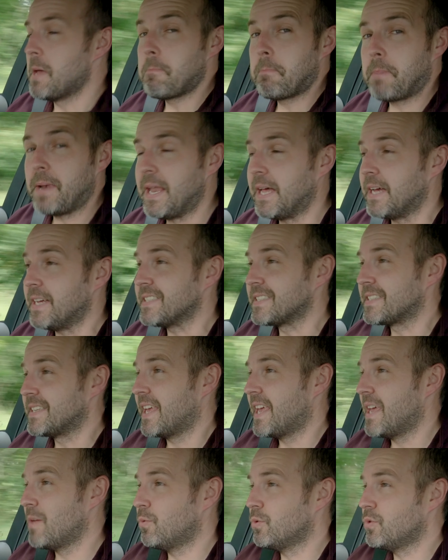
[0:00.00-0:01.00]
Plus,
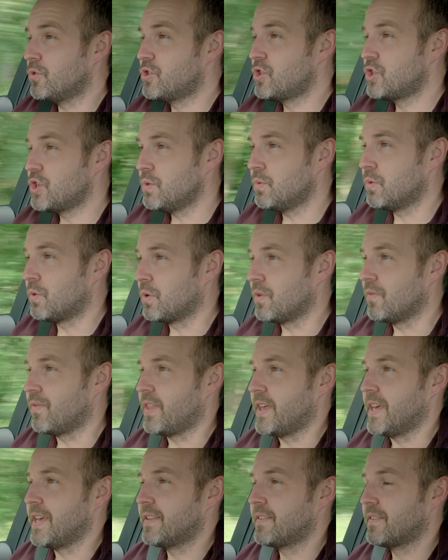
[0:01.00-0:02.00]
it will do all of
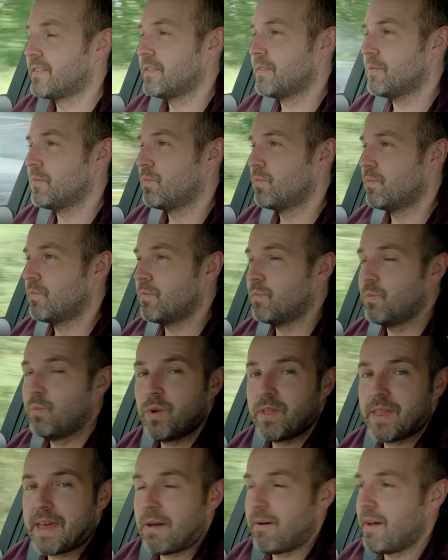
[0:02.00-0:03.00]
this
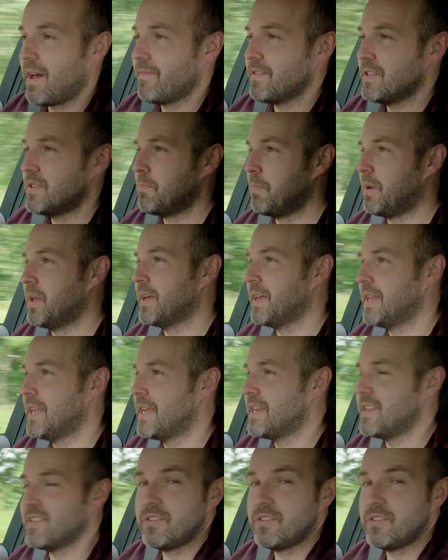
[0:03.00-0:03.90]
without having to plug it in.